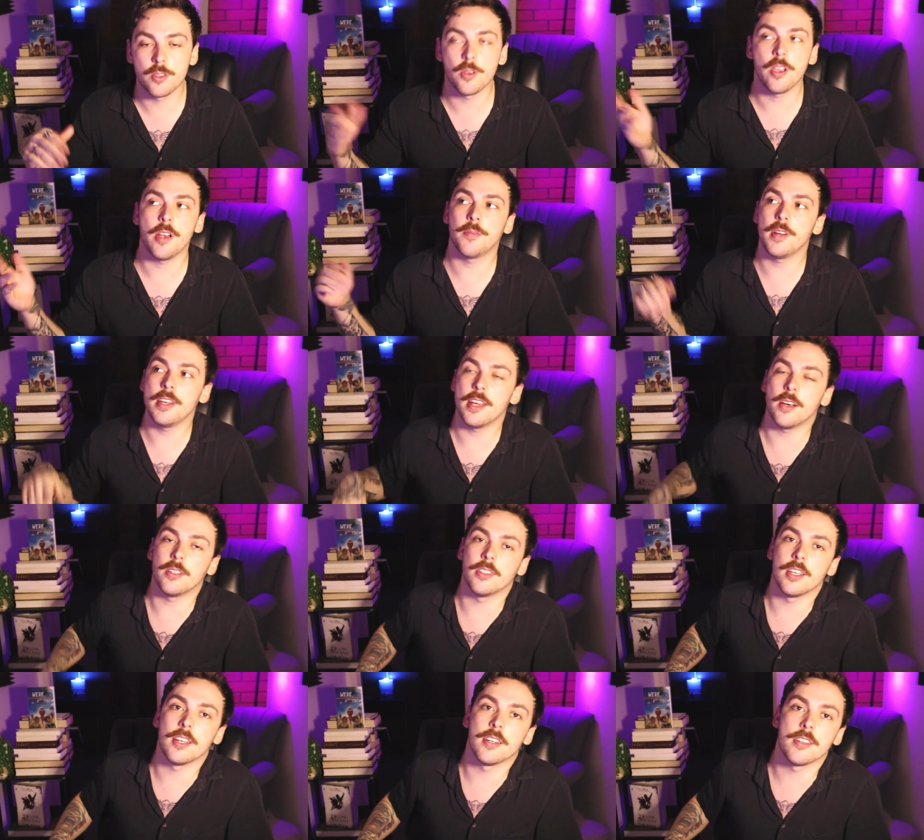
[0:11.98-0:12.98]
So every now
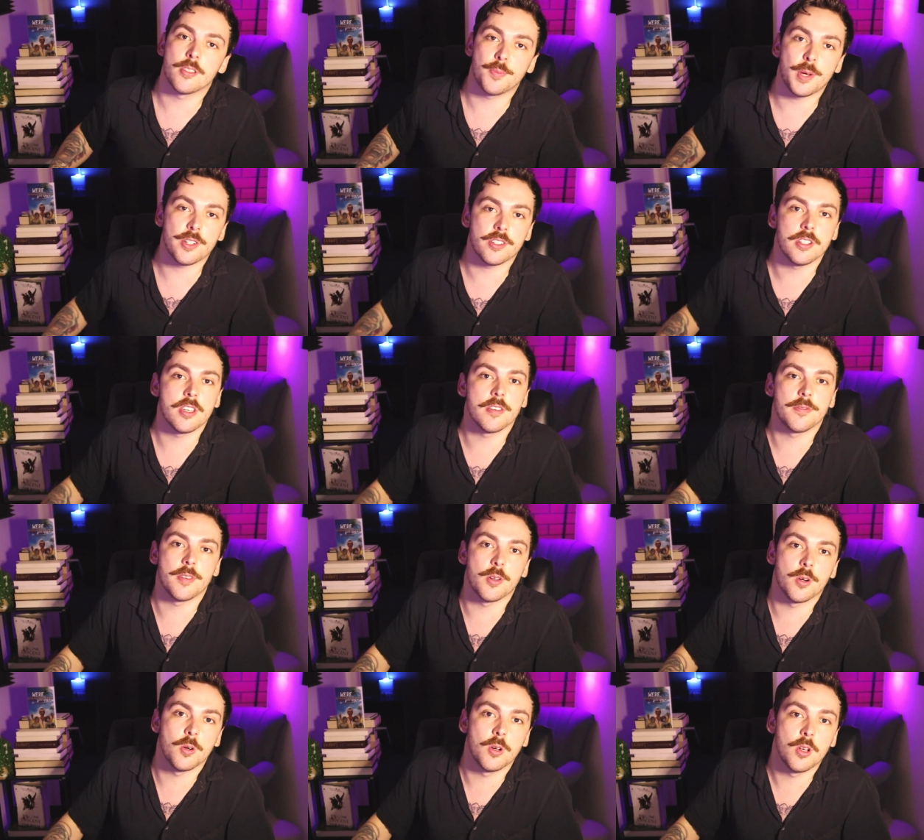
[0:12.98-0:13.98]
and then, especially if
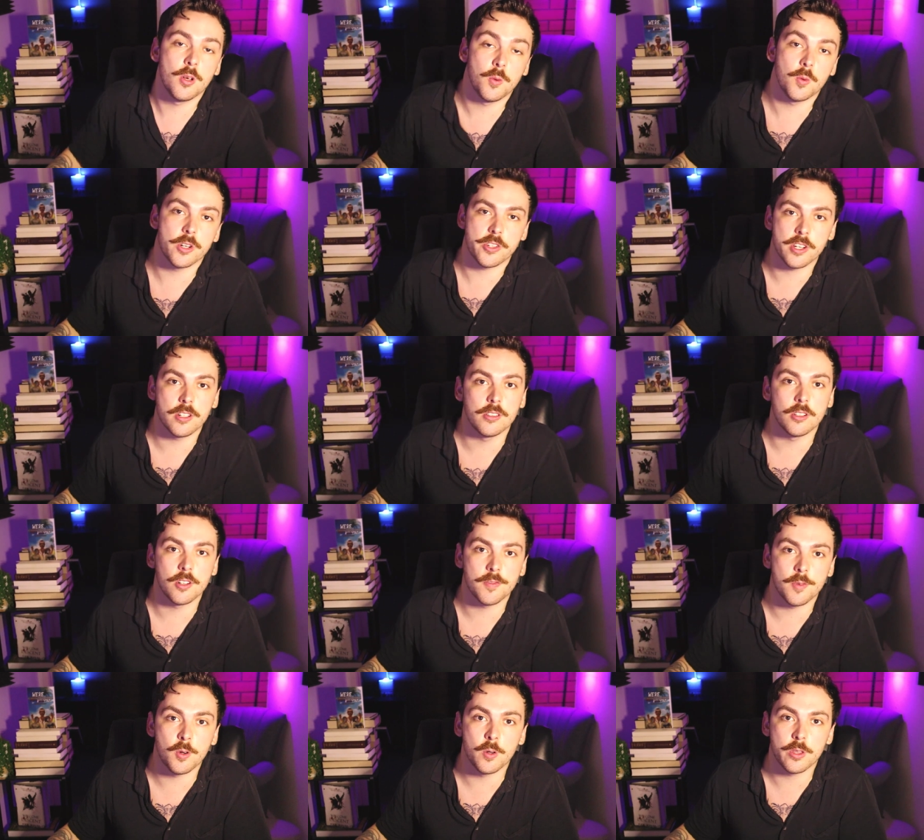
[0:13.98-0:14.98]
you're watching a lot
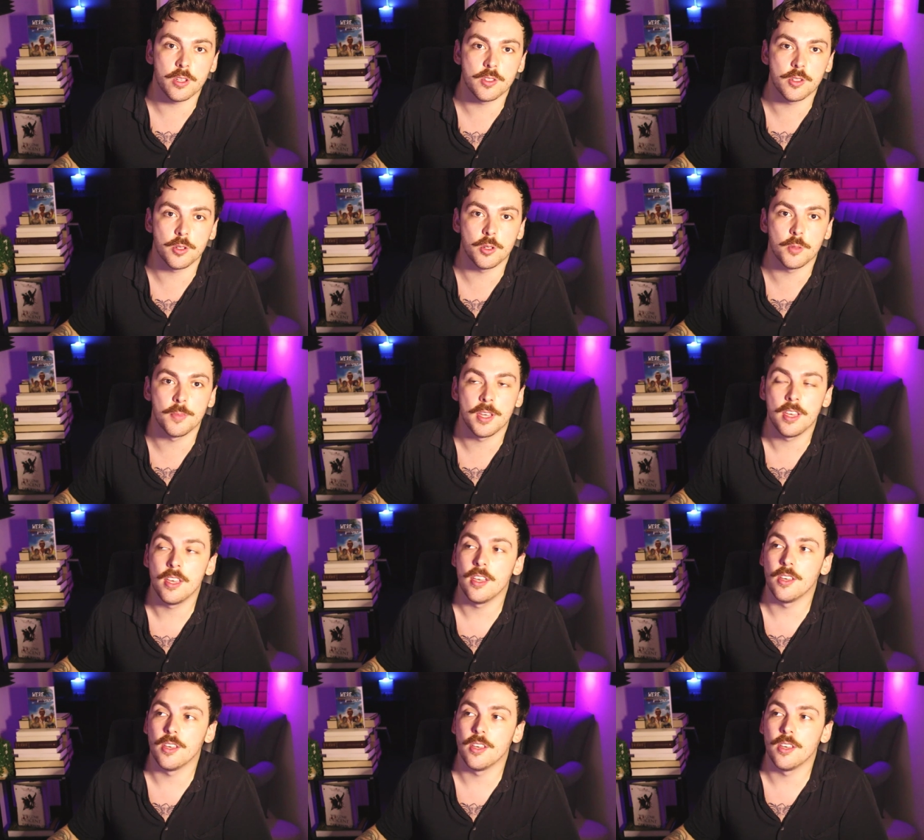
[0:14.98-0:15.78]
of AuthorTube,